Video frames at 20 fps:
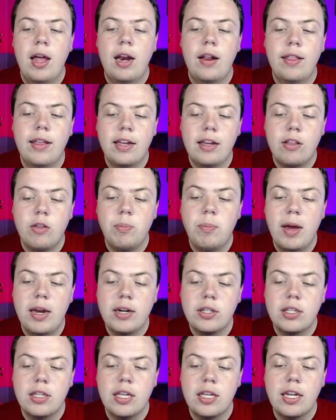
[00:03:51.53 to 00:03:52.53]
And I think
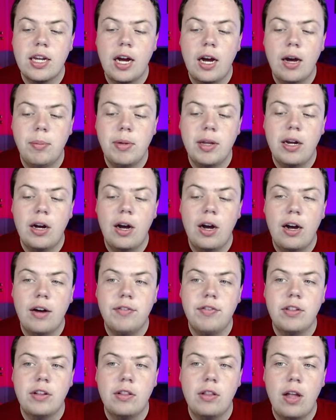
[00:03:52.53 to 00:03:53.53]
especially coming
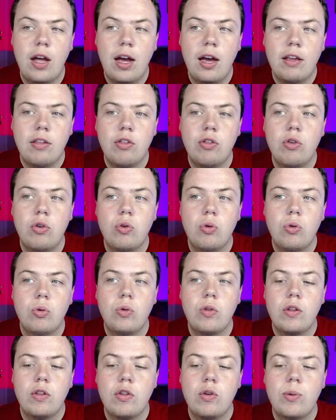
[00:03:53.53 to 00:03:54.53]
off the loss
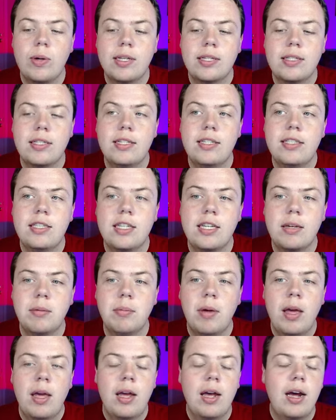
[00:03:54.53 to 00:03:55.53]
to this USC
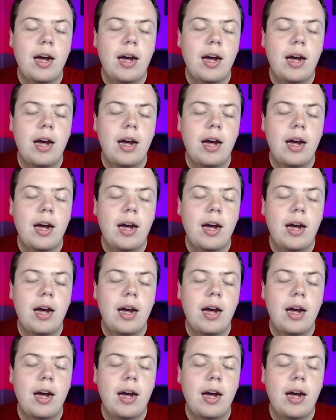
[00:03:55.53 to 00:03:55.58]
team,